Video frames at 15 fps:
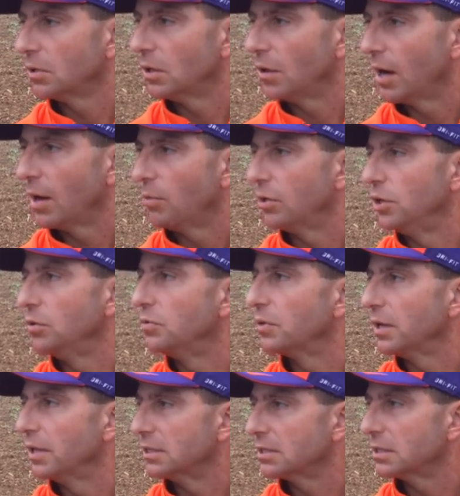you know, how we do
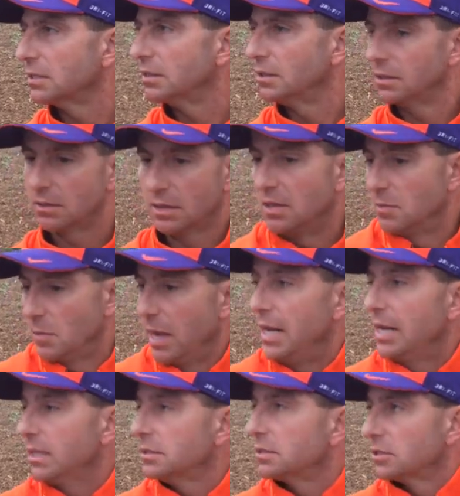things in the
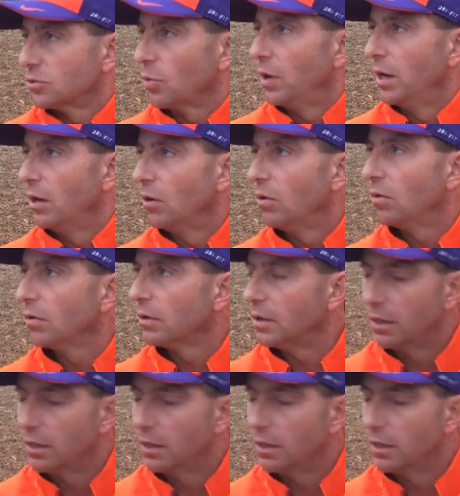meetings as well.